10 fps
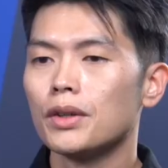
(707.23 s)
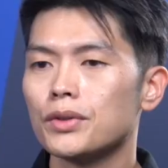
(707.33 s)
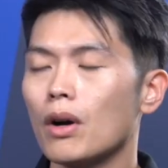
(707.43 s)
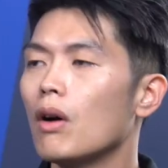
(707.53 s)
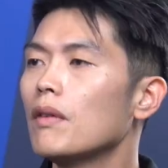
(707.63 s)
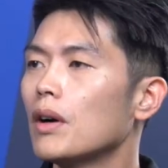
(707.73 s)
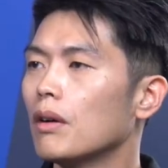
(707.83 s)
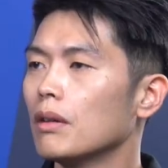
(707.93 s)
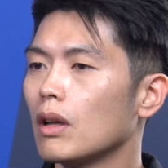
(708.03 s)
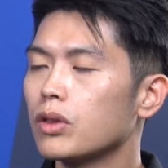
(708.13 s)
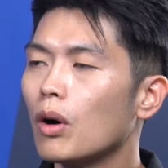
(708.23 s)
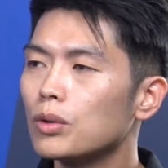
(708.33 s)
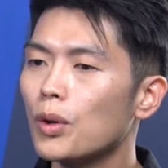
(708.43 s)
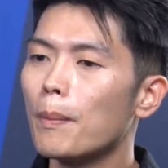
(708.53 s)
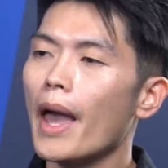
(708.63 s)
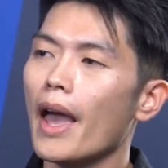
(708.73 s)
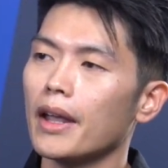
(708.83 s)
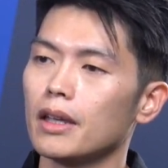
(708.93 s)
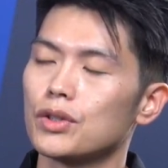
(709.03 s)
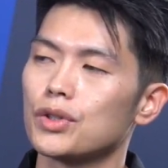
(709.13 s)
So overall, the total
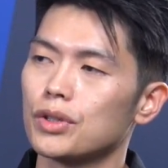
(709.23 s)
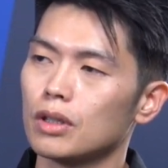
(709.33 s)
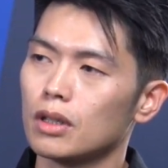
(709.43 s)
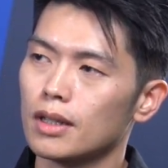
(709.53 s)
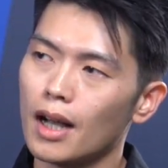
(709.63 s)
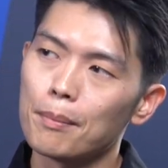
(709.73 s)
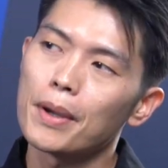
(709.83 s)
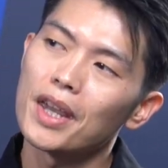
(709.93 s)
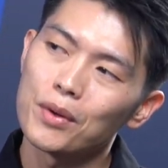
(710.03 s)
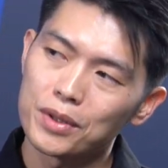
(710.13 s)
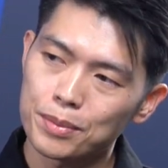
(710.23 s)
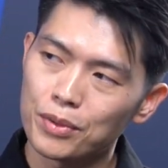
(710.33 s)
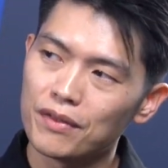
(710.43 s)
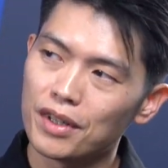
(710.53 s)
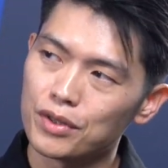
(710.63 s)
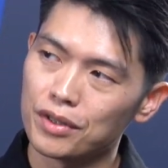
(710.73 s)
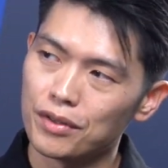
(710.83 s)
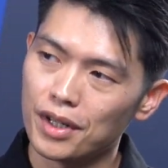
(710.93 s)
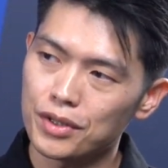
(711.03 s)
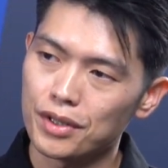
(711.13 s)
package compared with previous
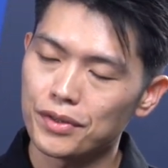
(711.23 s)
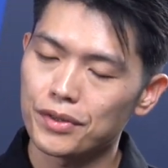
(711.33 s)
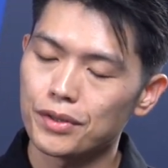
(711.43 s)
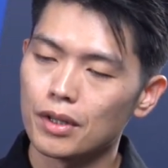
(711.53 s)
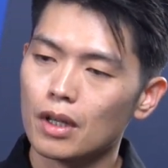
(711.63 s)
generations,